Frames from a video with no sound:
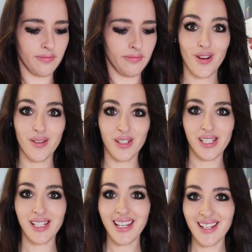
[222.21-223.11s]
You're gonna
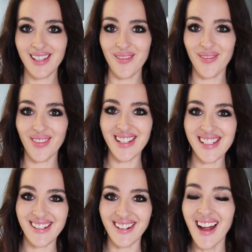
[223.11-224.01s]
stick it in the
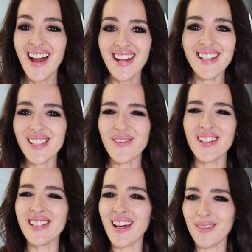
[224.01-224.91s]
freezer just
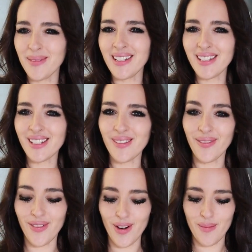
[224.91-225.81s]
for 10 minutes to
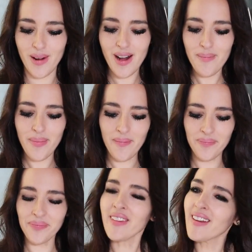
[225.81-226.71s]
firm up,
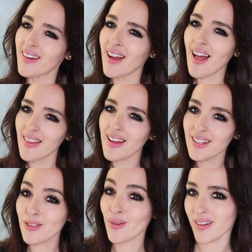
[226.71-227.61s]
and then
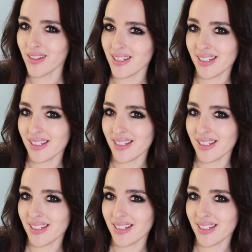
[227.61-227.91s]
it's ready to